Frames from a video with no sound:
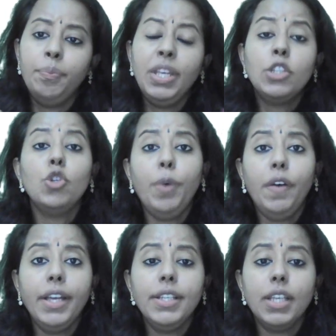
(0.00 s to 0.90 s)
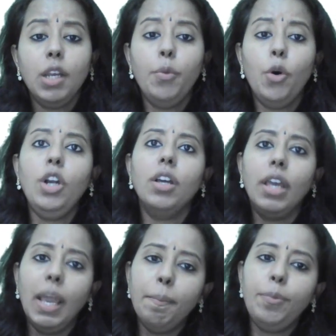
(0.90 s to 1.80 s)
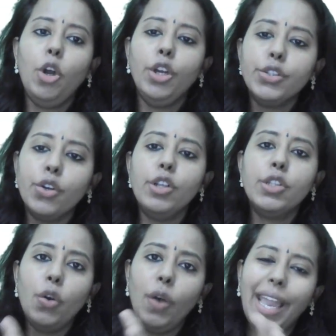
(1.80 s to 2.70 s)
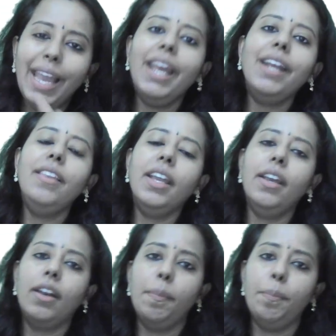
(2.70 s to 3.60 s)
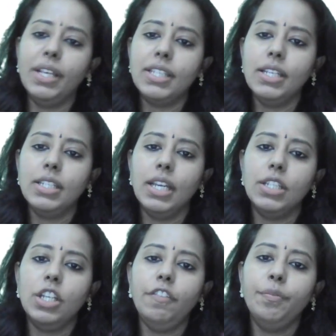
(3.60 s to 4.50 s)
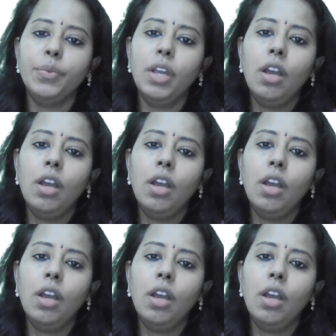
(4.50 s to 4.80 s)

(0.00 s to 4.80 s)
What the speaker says: in supervisory board, employees also elect their representative,